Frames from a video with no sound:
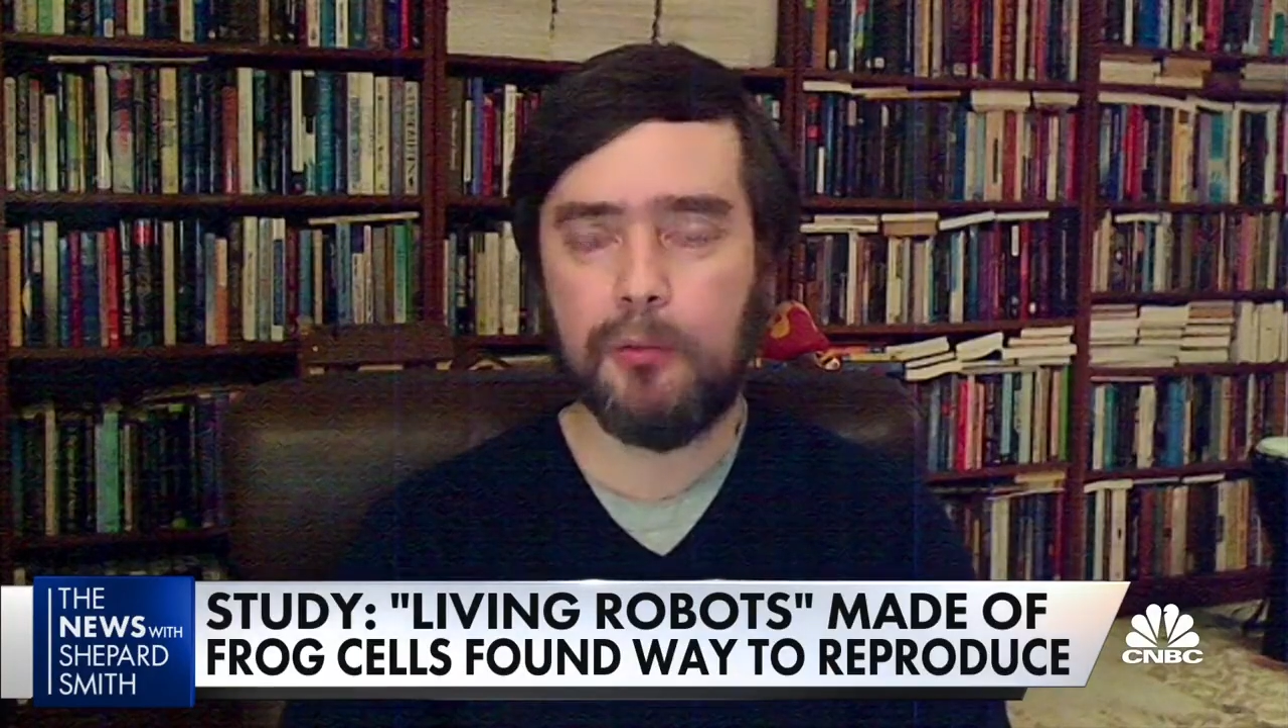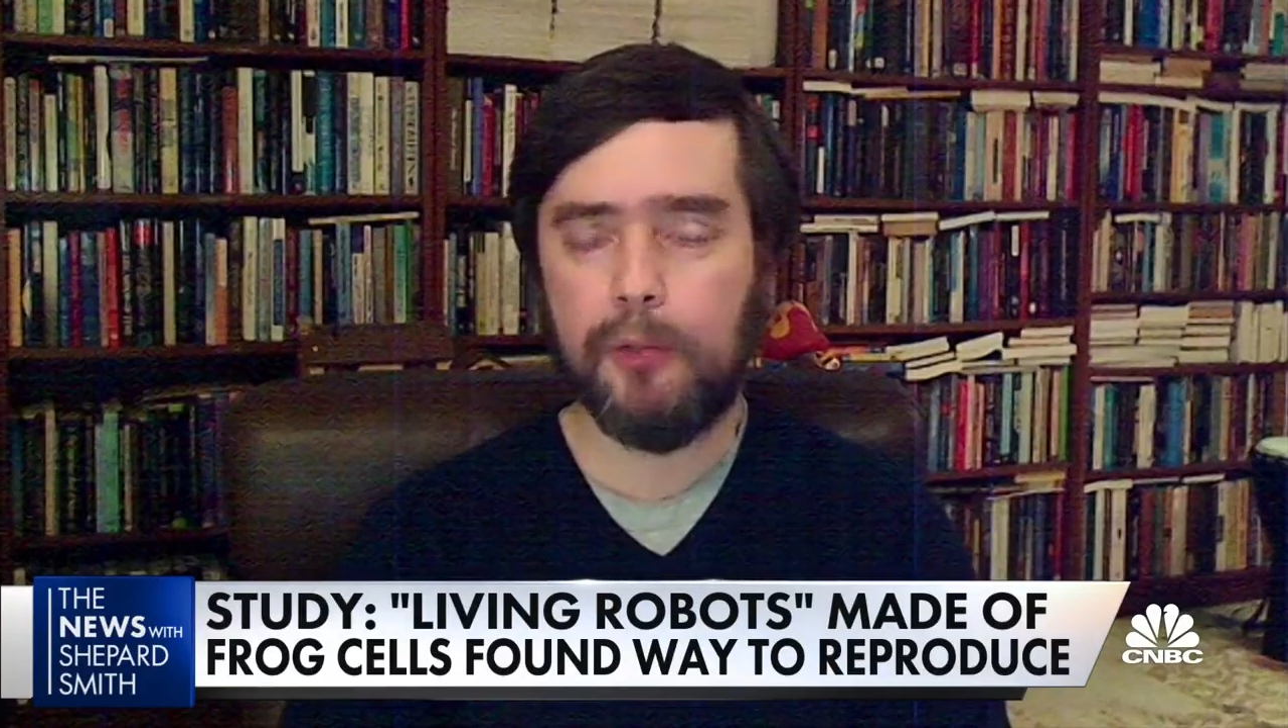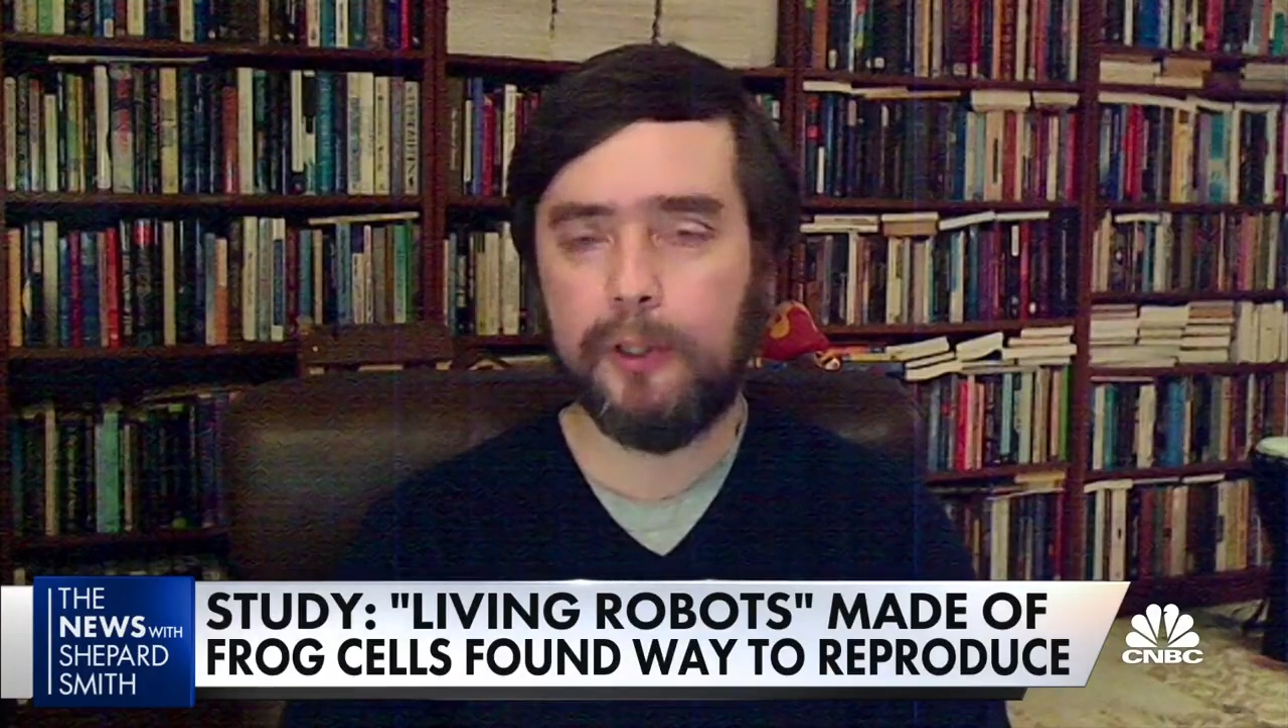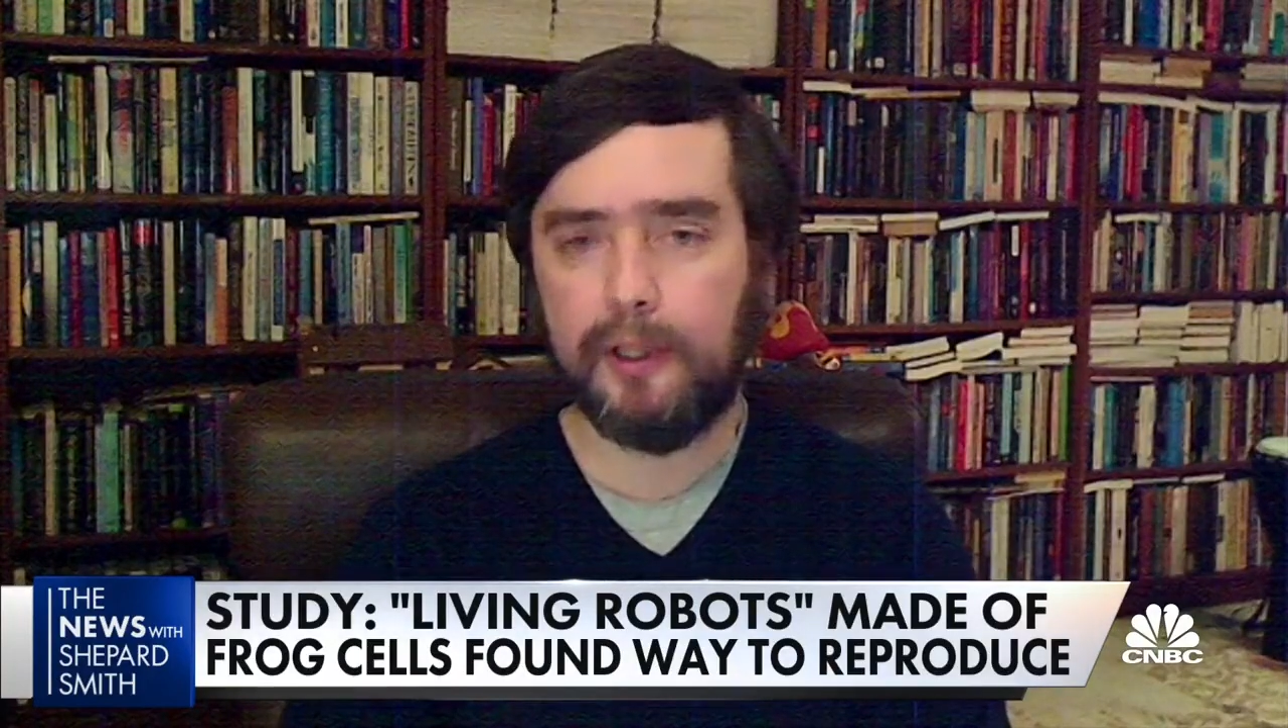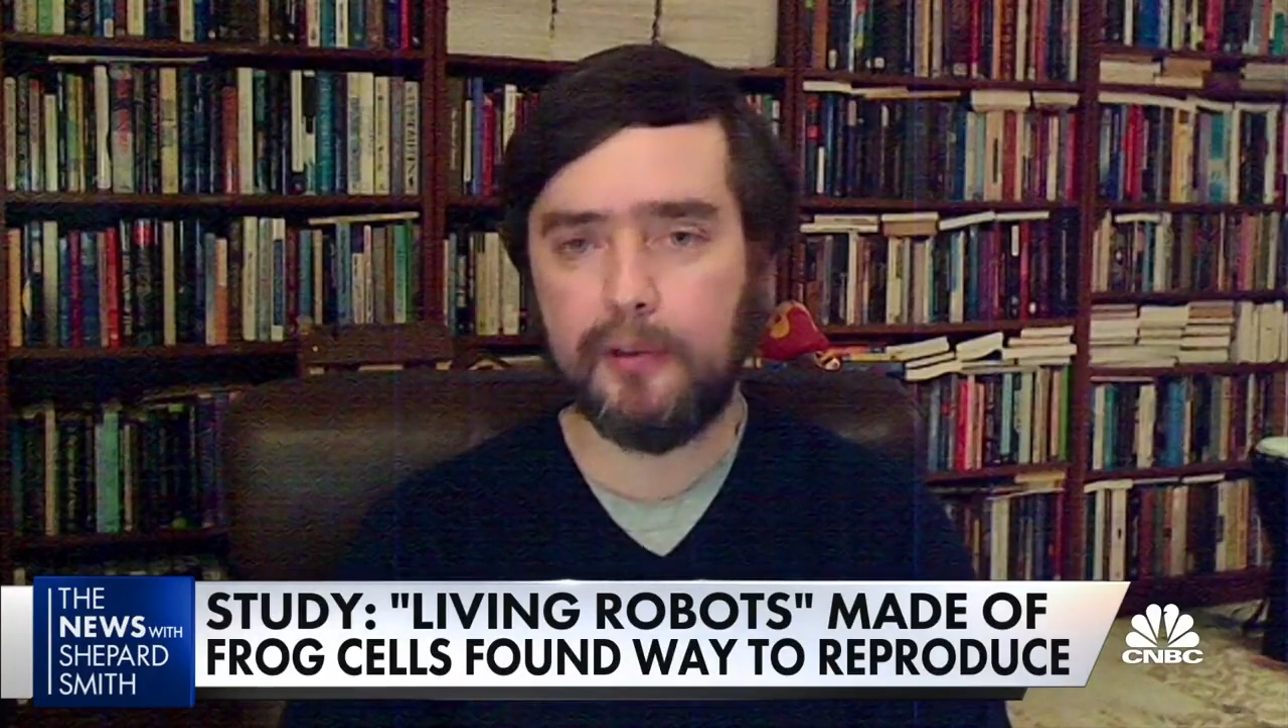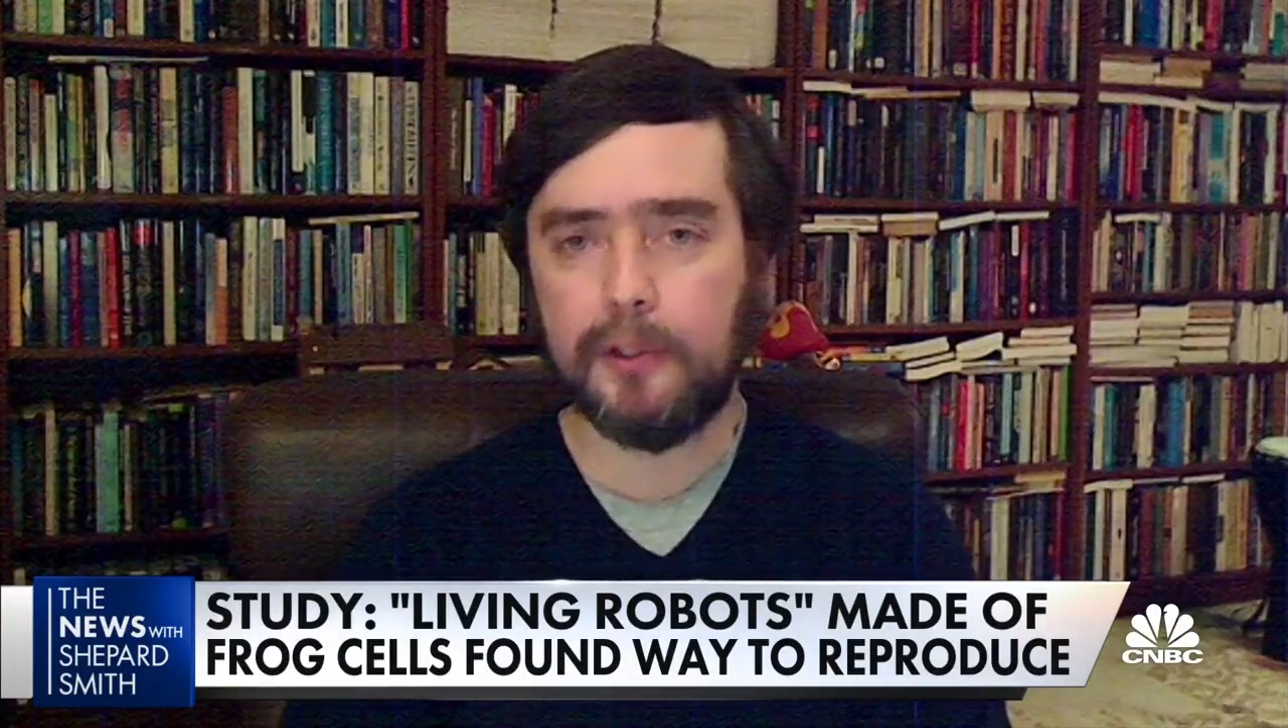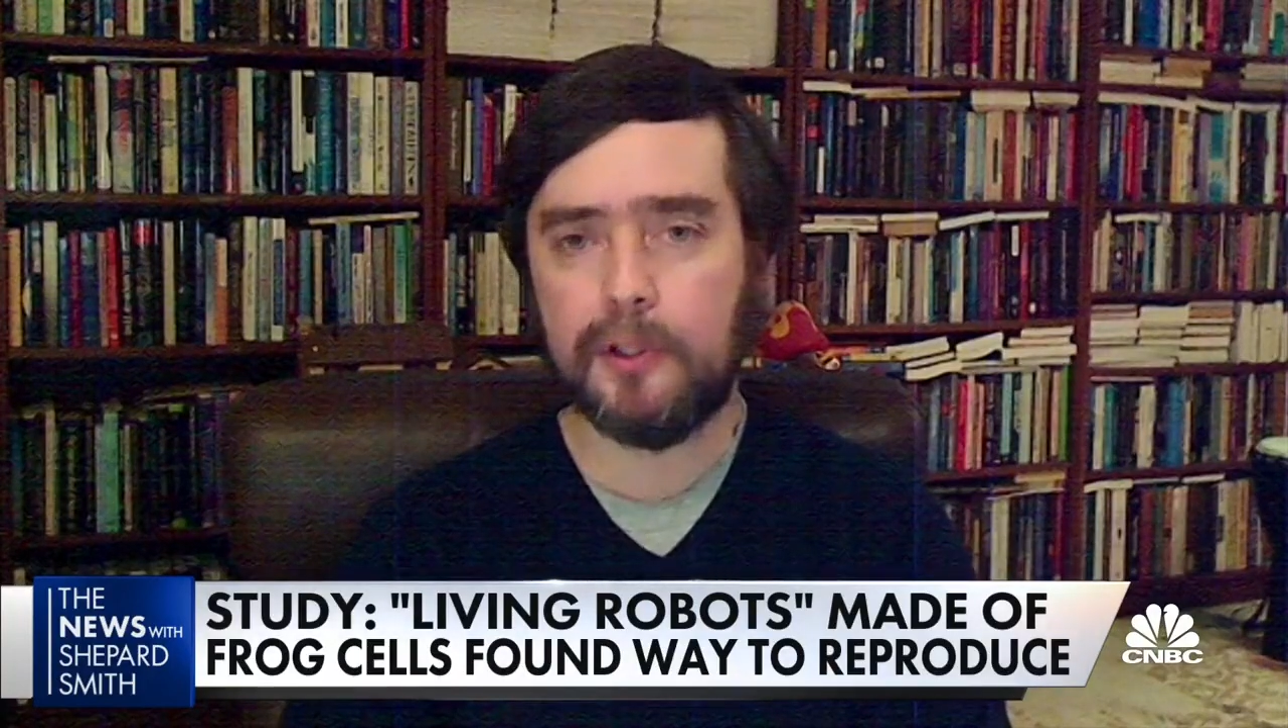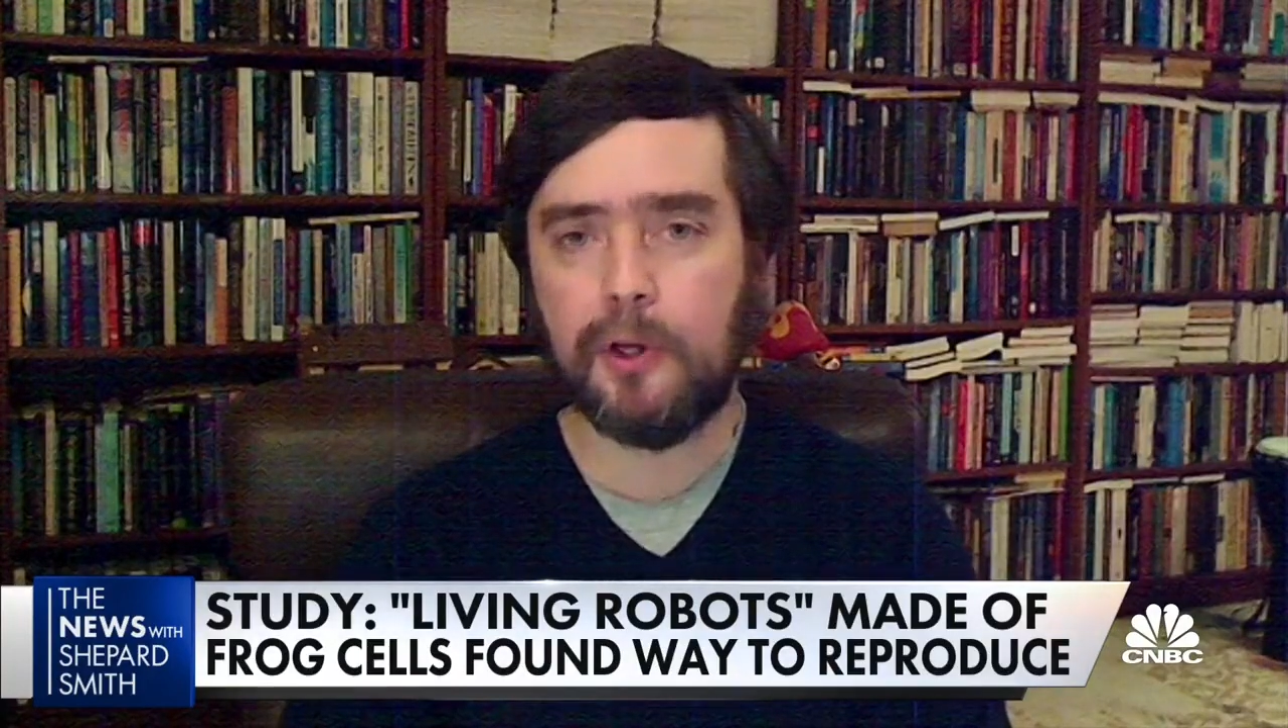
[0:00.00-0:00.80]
but it gives us